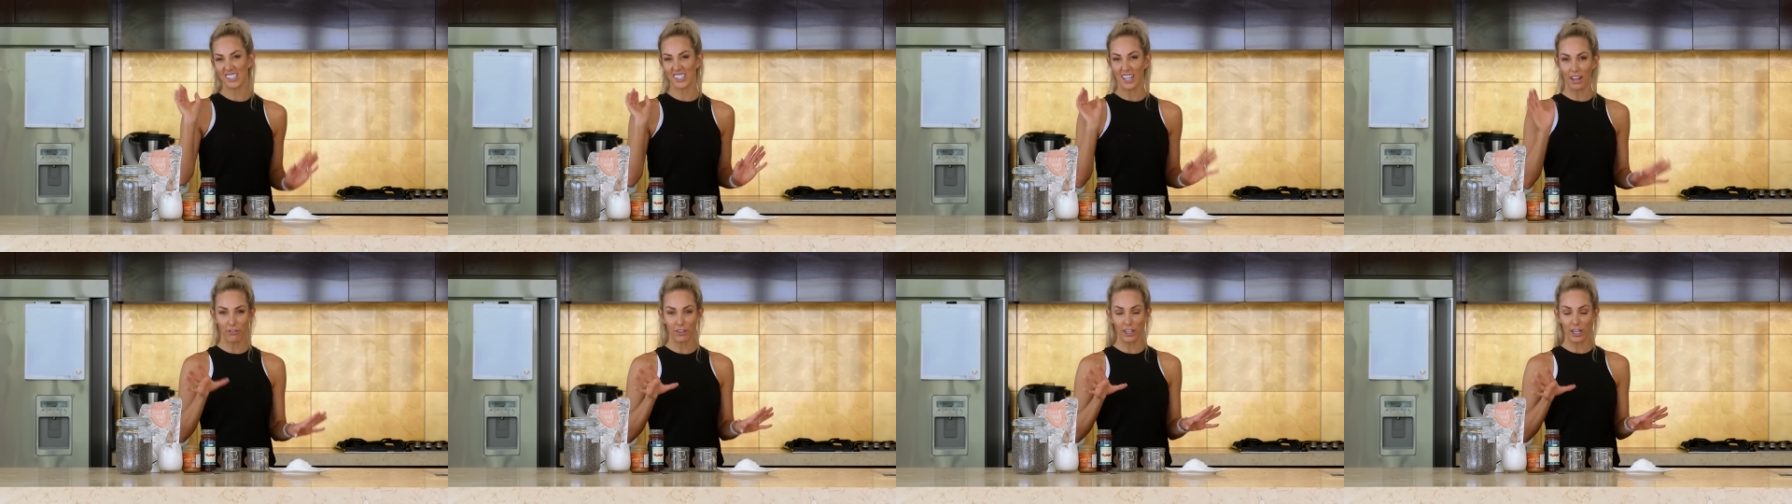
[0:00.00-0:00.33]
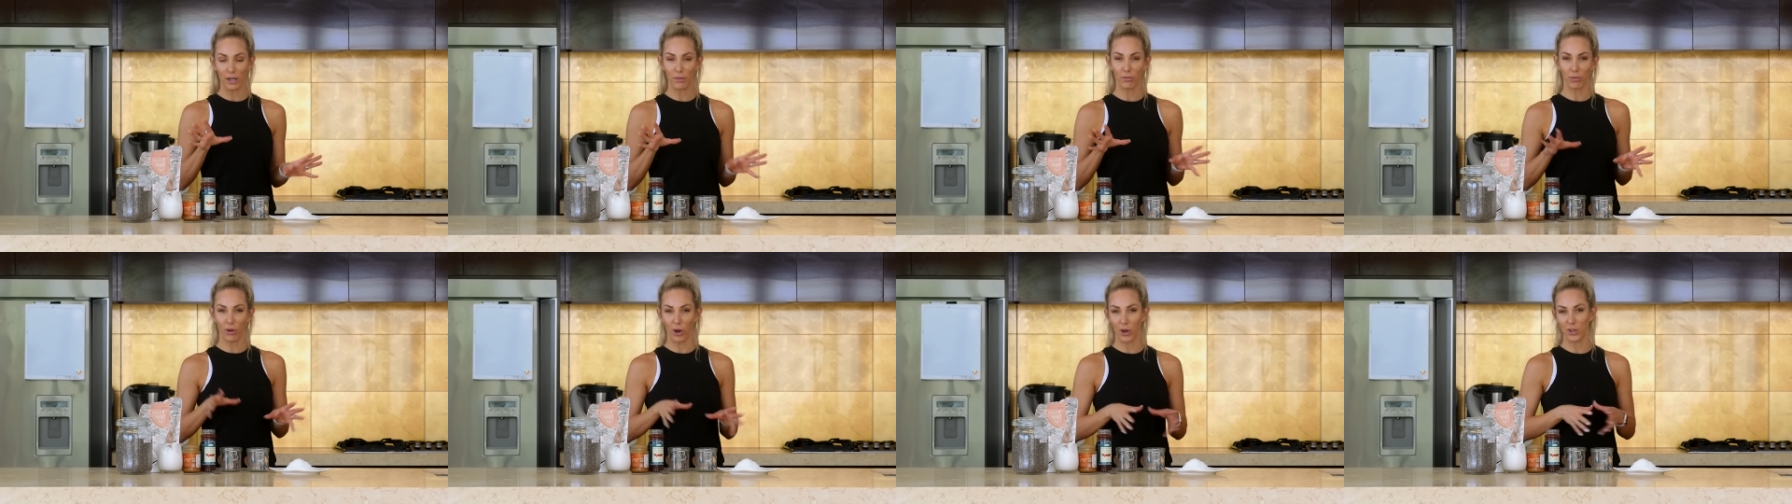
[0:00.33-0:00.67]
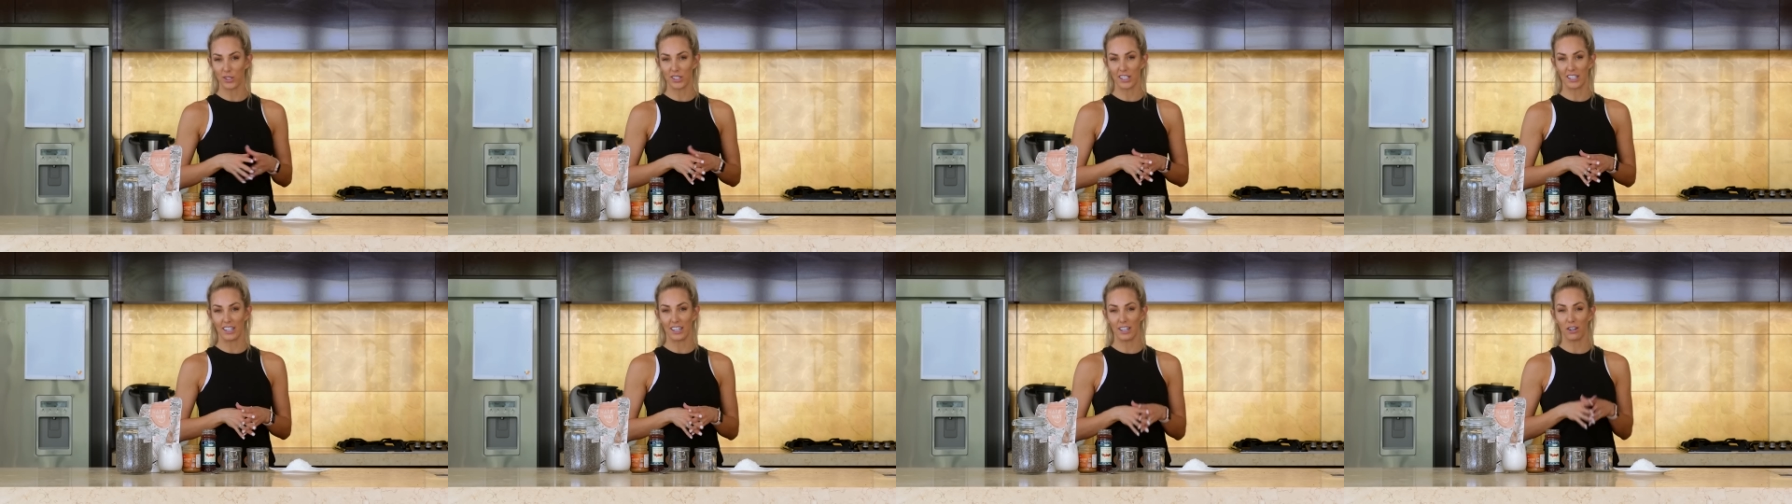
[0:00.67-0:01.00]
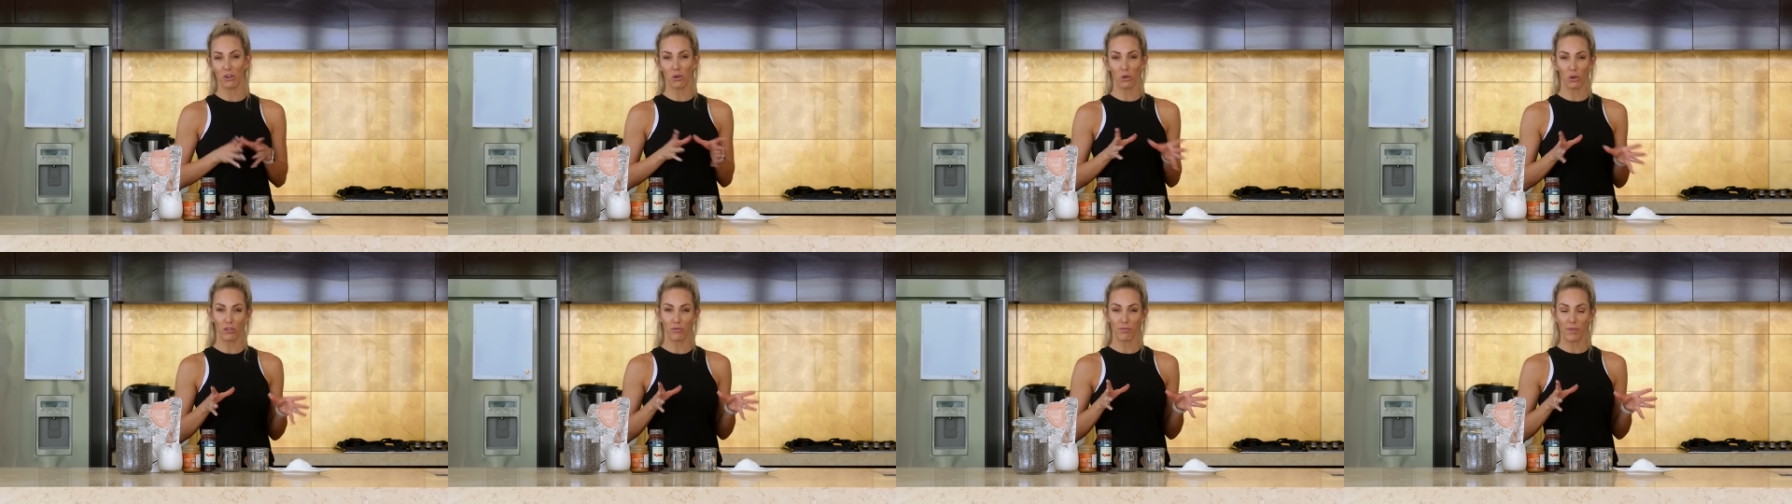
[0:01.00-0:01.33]
love getting protein in
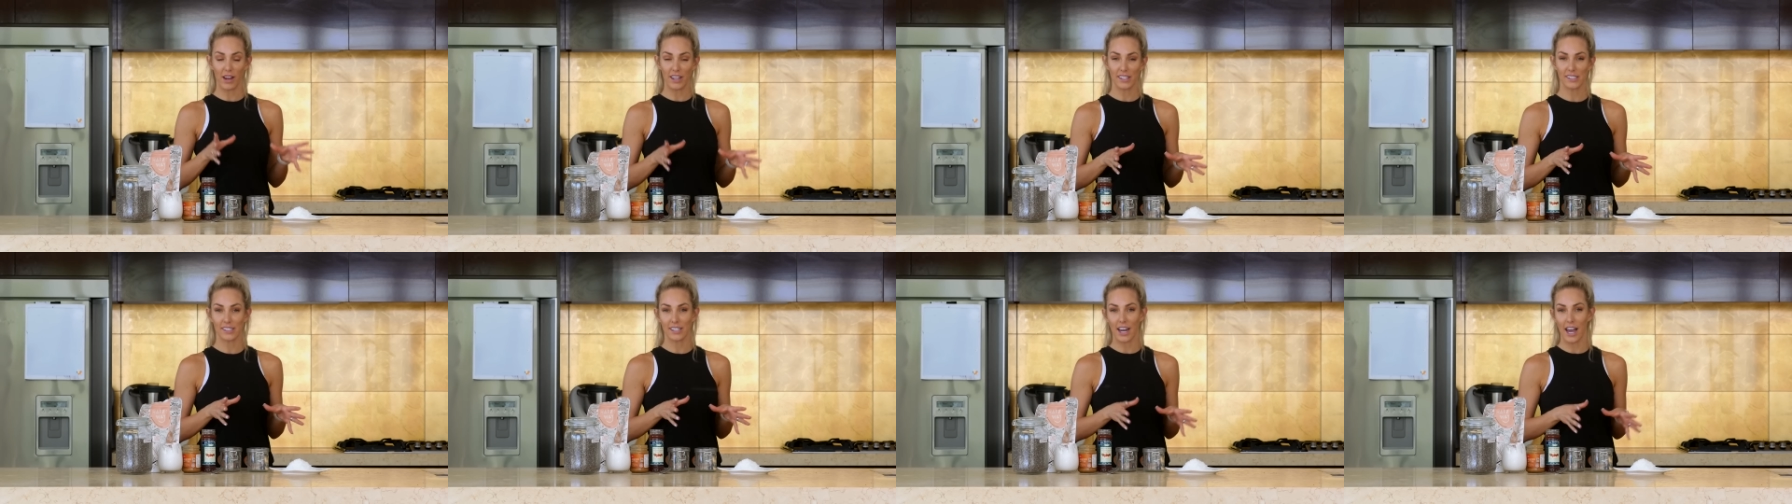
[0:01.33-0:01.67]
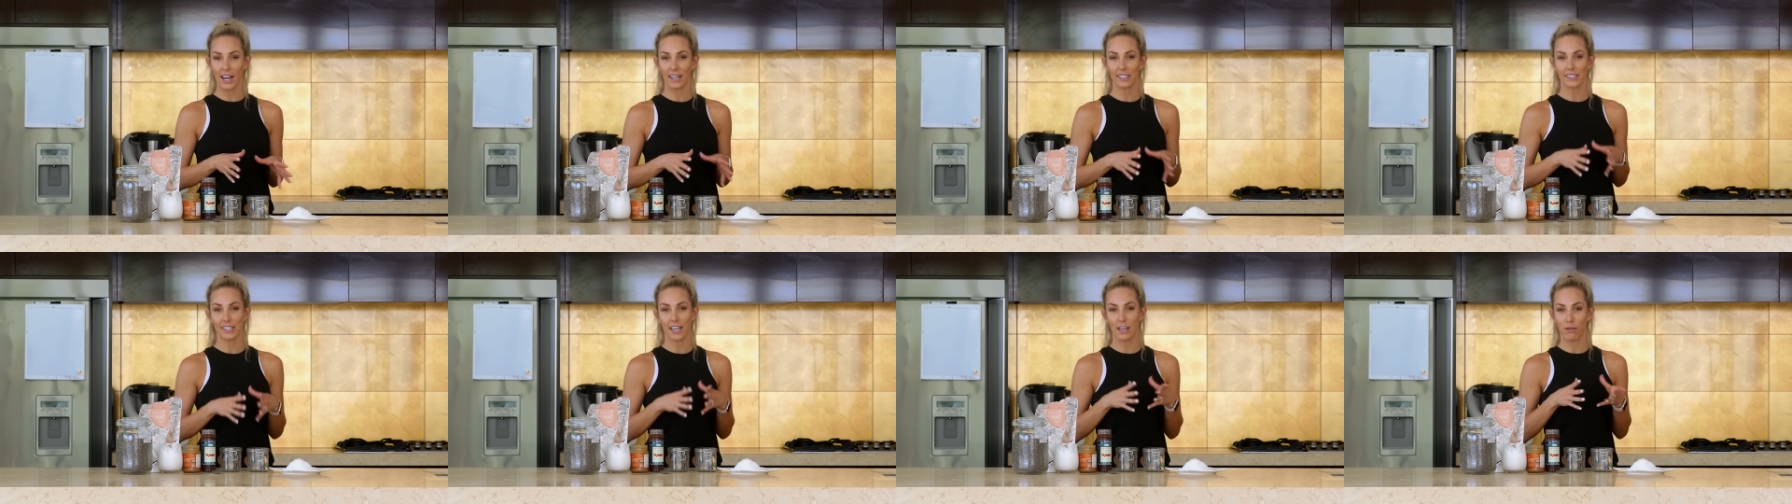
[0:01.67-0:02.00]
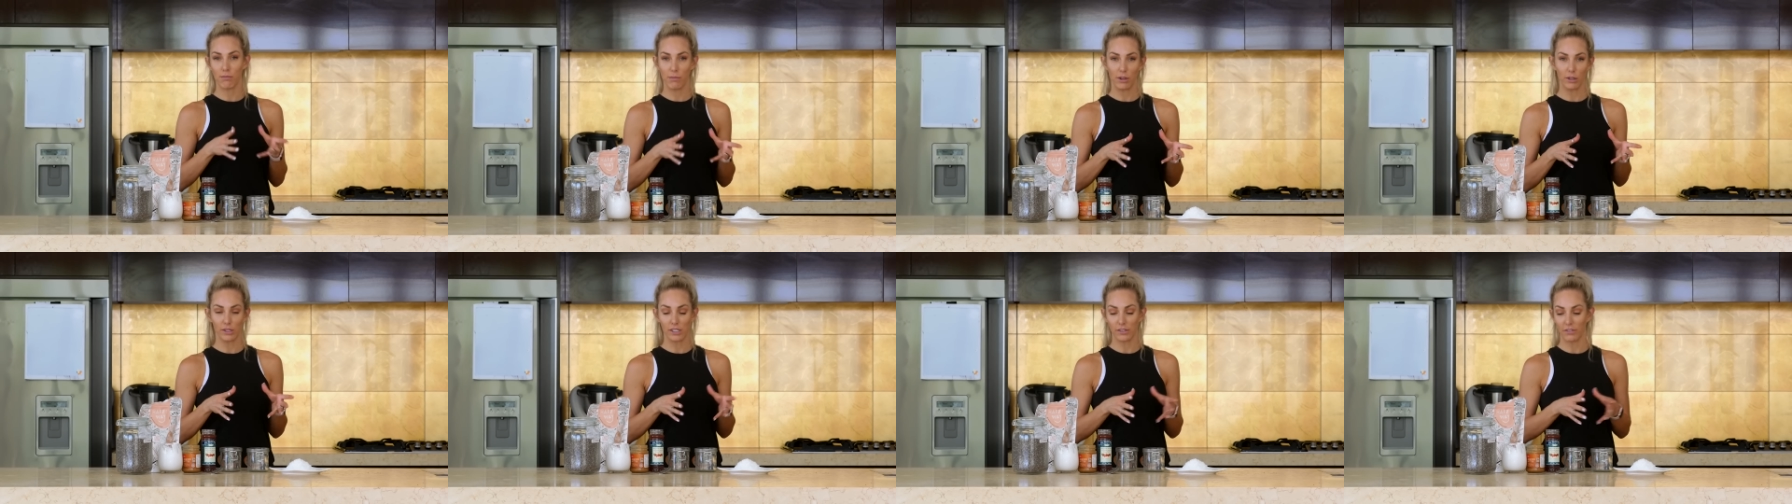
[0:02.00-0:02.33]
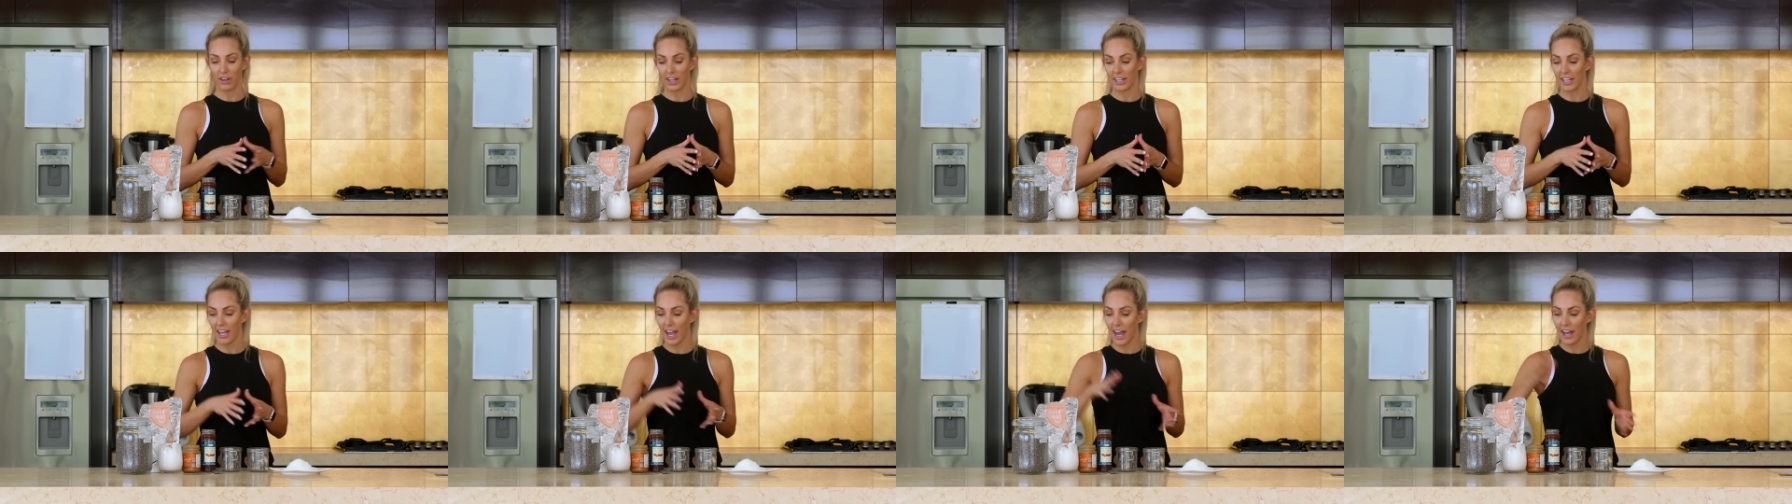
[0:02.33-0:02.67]
all of my snacks and meals if
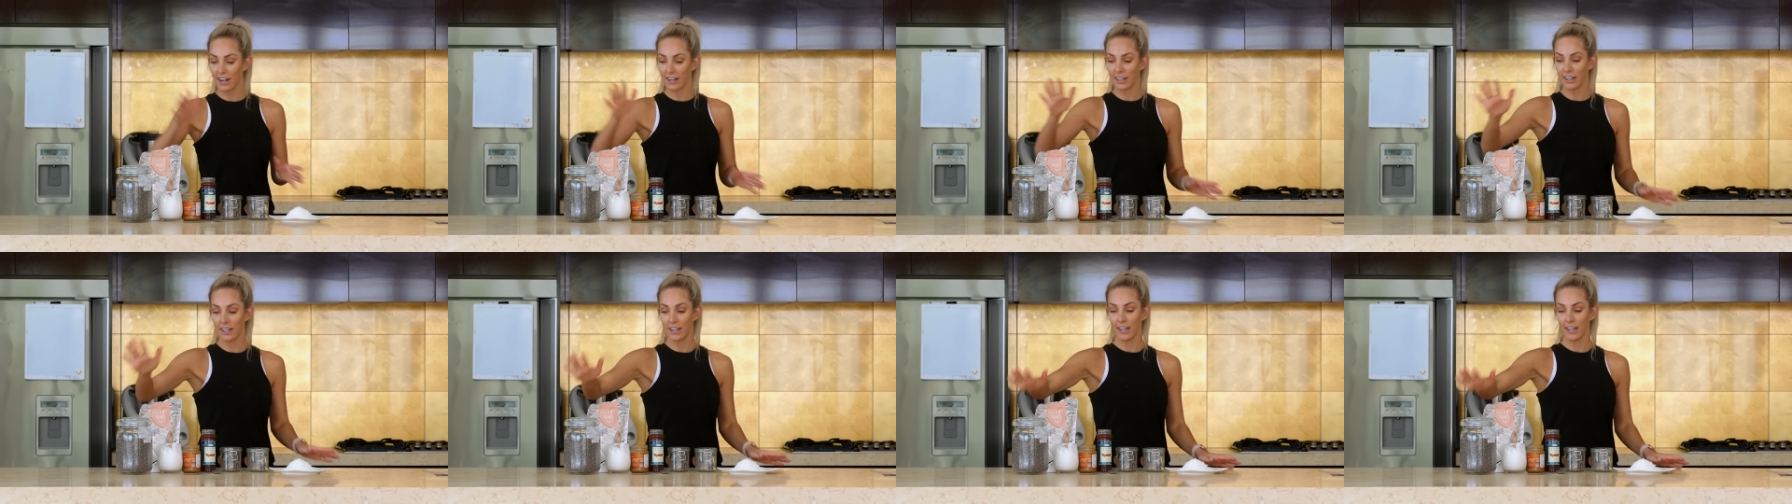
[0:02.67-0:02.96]
I can.